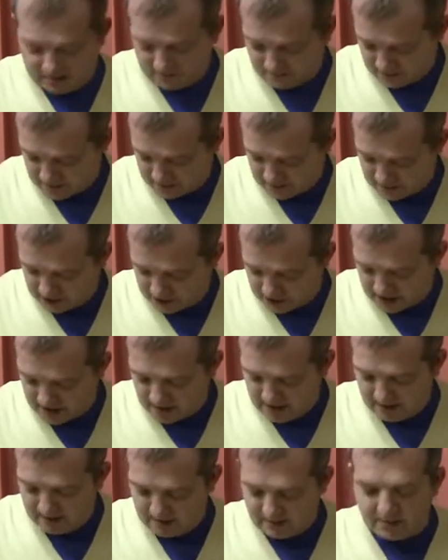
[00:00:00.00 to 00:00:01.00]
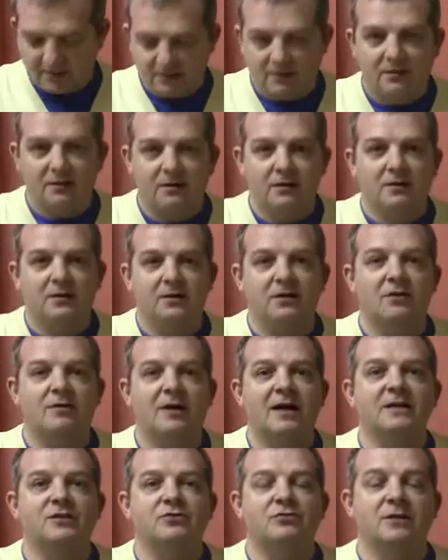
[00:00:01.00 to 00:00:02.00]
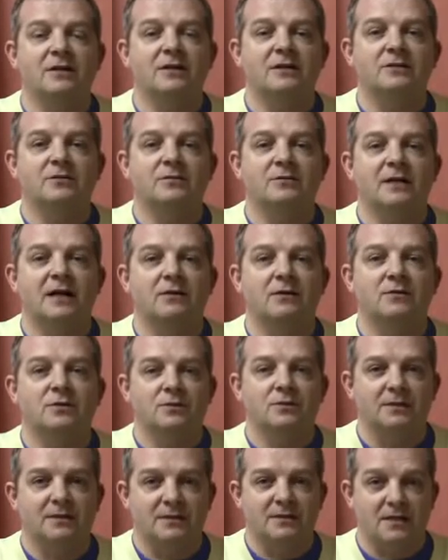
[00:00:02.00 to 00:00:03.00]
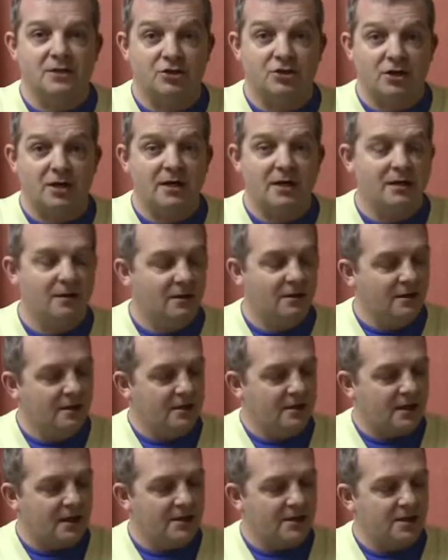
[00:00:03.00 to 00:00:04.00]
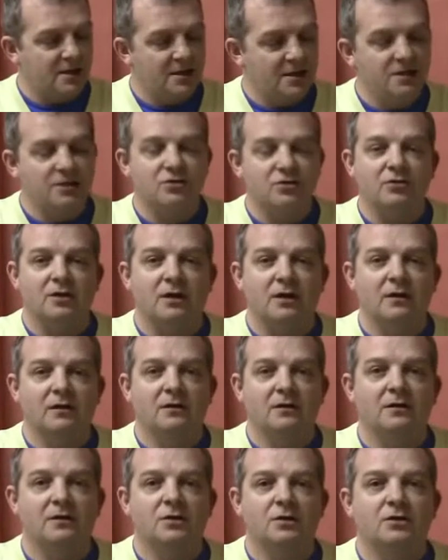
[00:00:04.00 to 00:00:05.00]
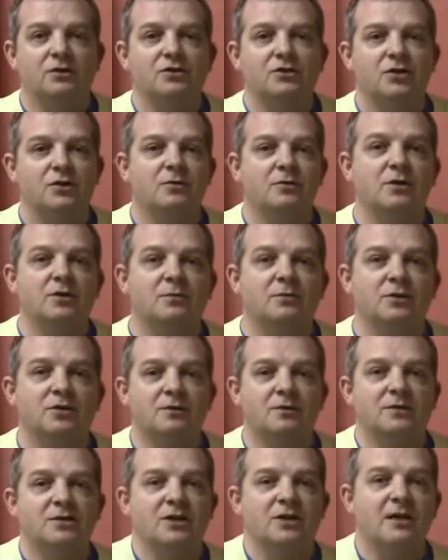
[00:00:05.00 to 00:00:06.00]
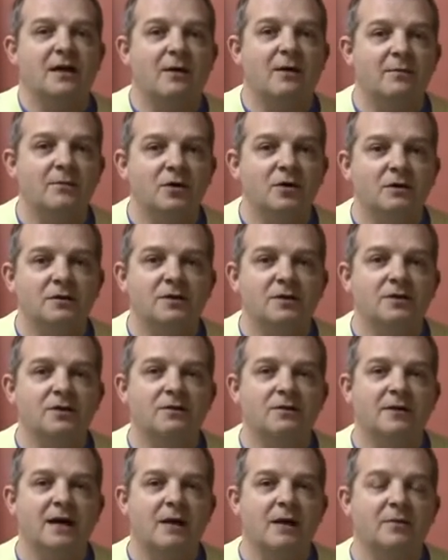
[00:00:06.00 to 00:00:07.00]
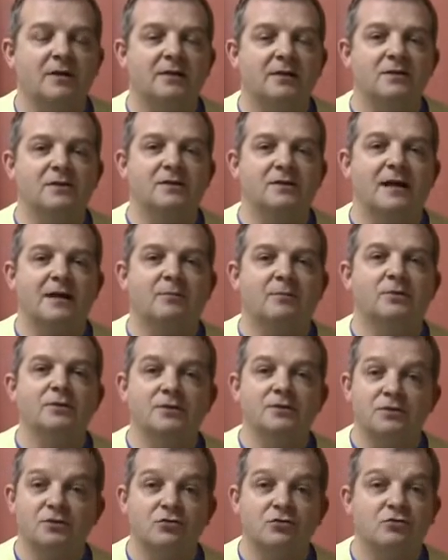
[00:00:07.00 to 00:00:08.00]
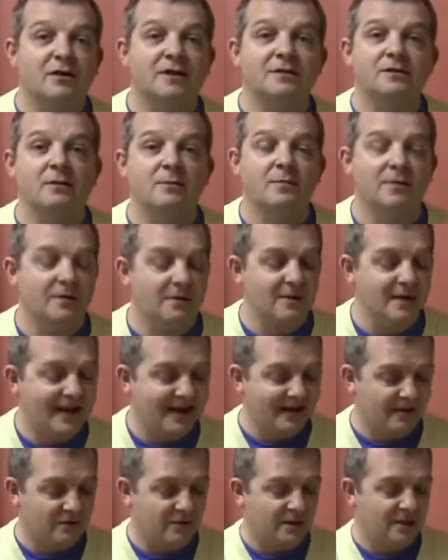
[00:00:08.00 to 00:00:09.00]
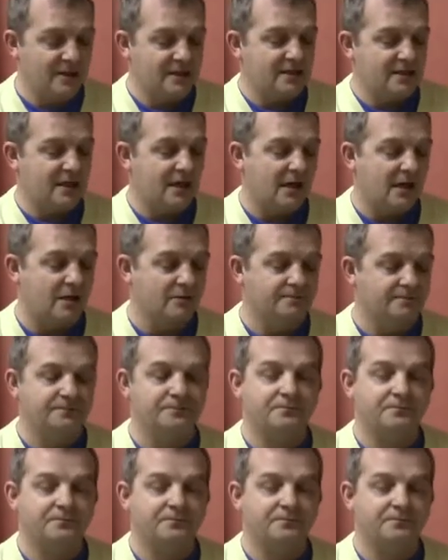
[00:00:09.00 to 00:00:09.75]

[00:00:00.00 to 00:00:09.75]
You've got a G, your A string tuned down to a G, and your E string tuned up to a G. Now I'm not going to do that because that puts stress on the neck of the guitar.